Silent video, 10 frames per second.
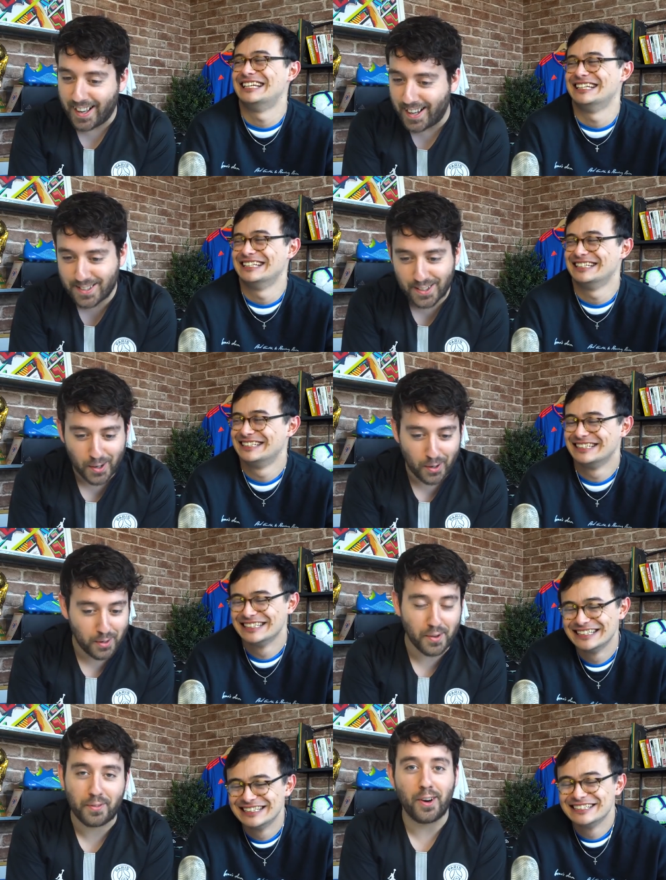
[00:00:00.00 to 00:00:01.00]
Speaker 1: let us
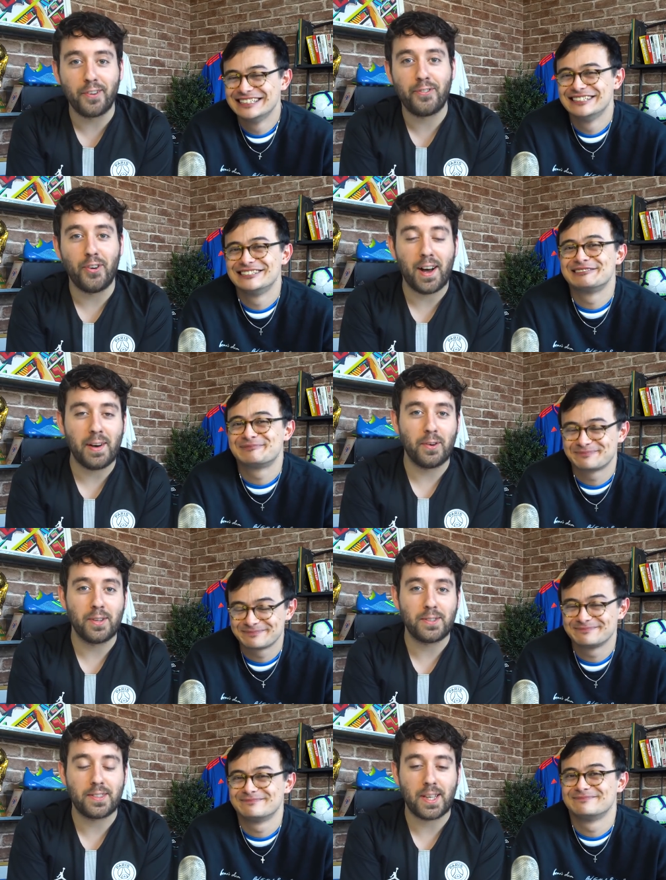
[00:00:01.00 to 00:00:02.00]
know who you've gone for out
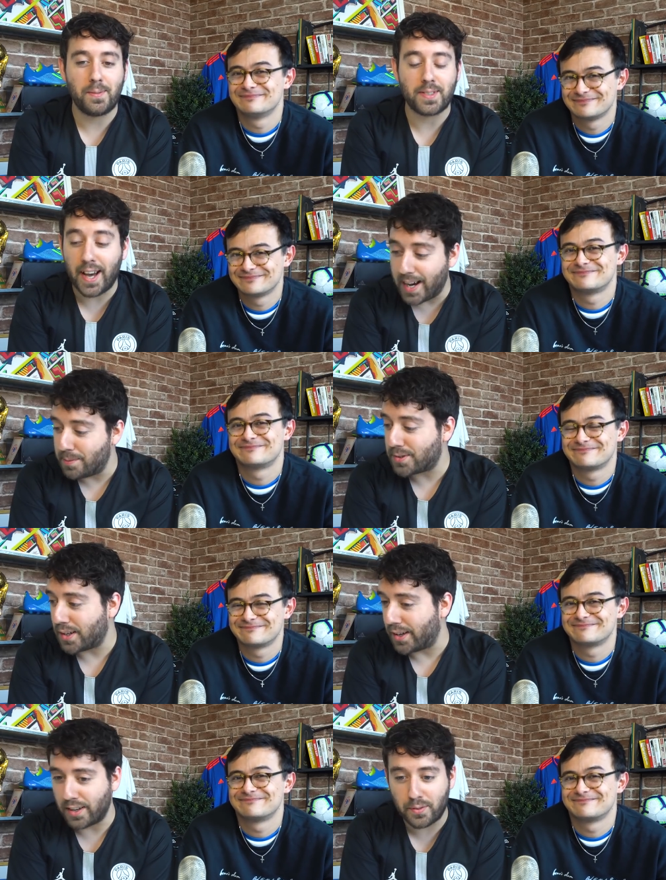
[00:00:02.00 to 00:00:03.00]
of all those teams. I
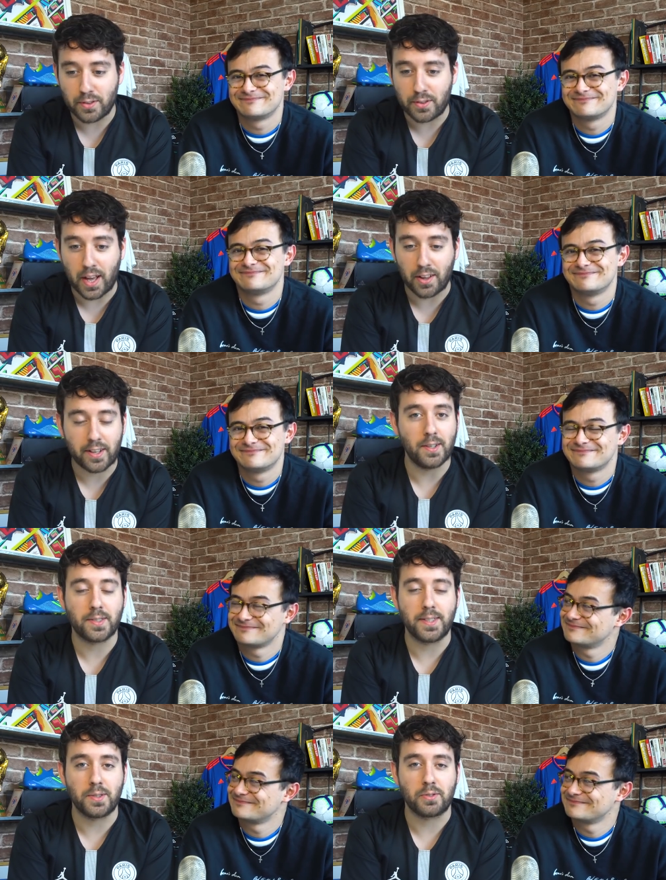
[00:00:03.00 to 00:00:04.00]
absolutely love uh, looking
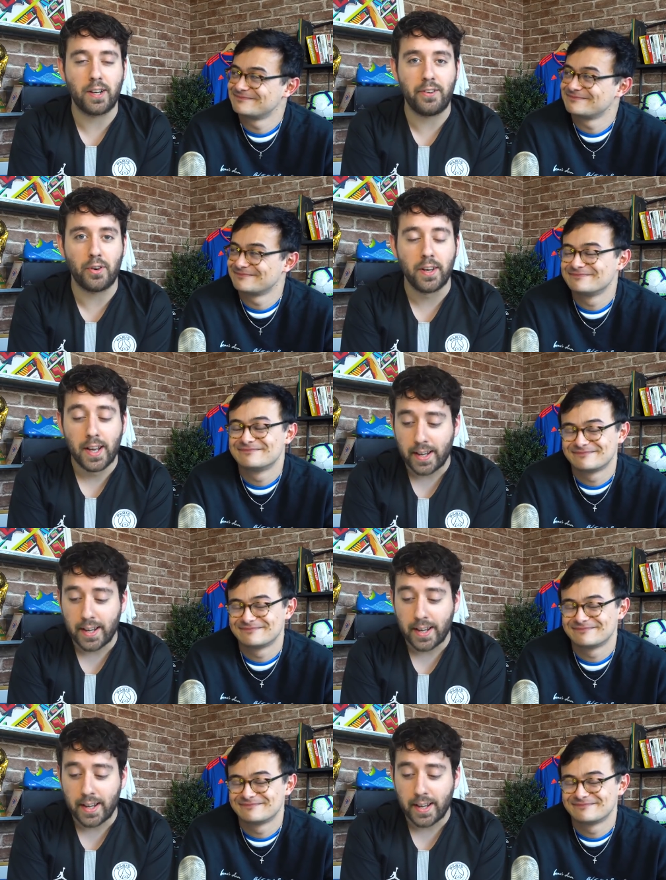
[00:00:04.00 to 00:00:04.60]
at those kits. It was great fun.